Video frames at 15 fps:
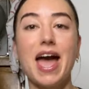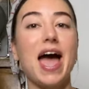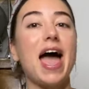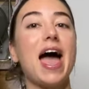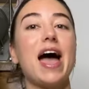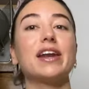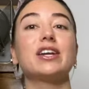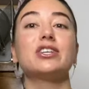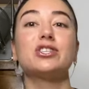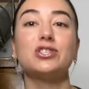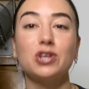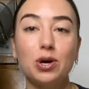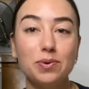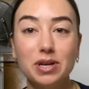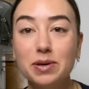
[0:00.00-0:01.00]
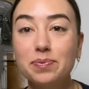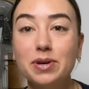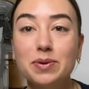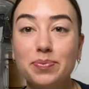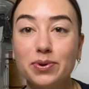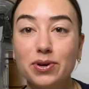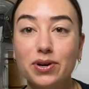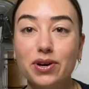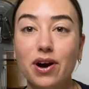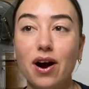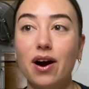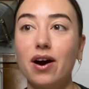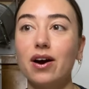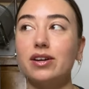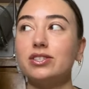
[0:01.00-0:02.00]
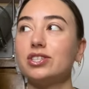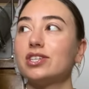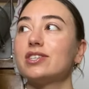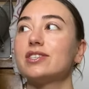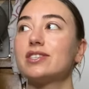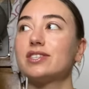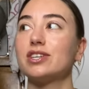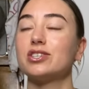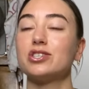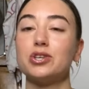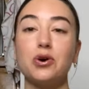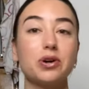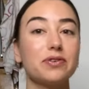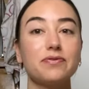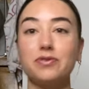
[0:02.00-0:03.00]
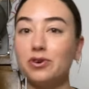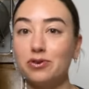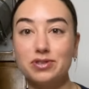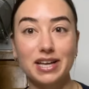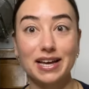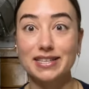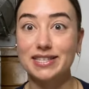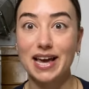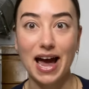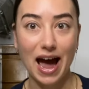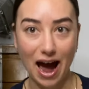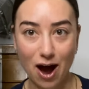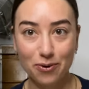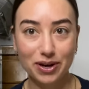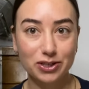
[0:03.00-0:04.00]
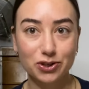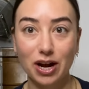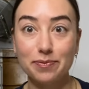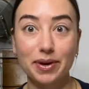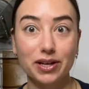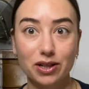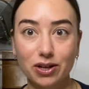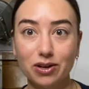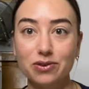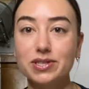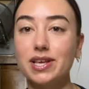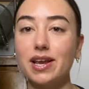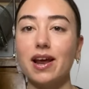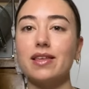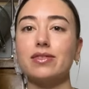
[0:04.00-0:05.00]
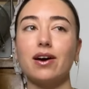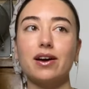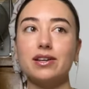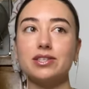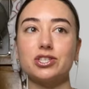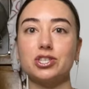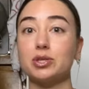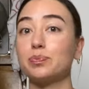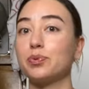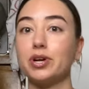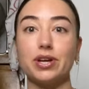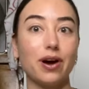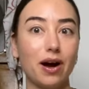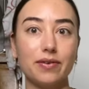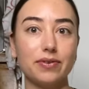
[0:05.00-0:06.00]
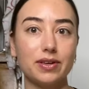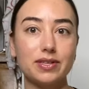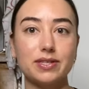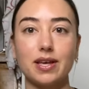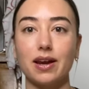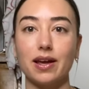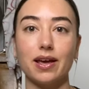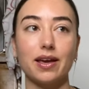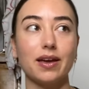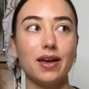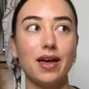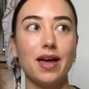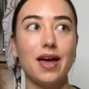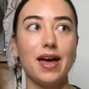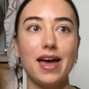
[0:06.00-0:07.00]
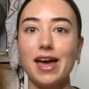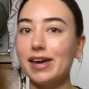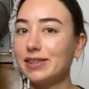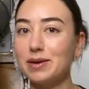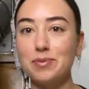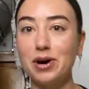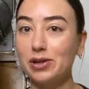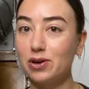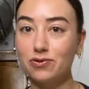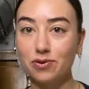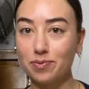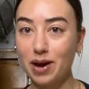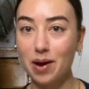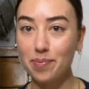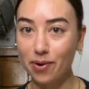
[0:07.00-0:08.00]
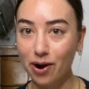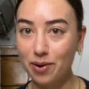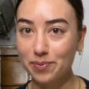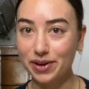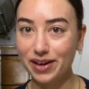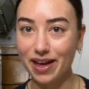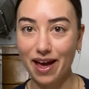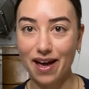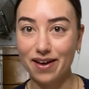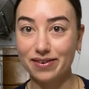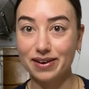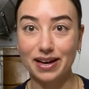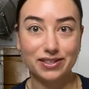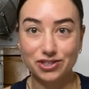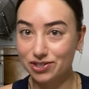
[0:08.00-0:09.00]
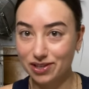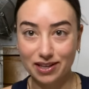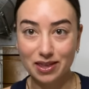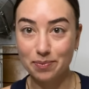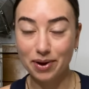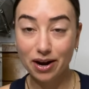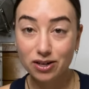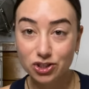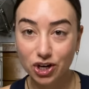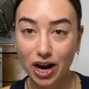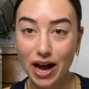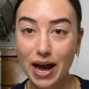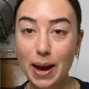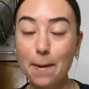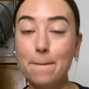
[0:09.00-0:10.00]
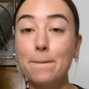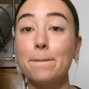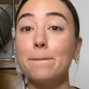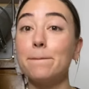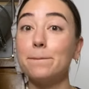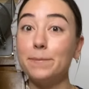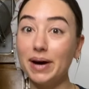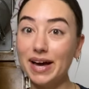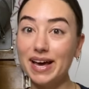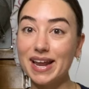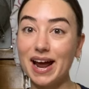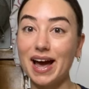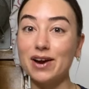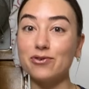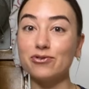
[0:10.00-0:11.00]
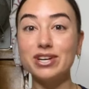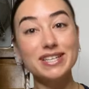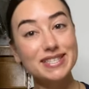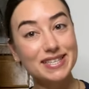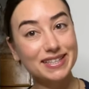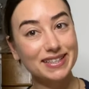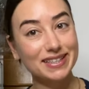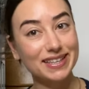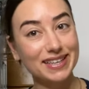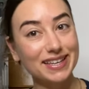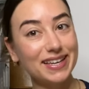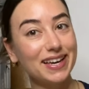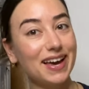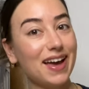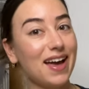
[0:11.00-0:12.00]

And so many people are just so confused as to how I dry my clothes. And I thought it's just pretty obvious that I hang them all over my apartment and I just let them air dry. But I recently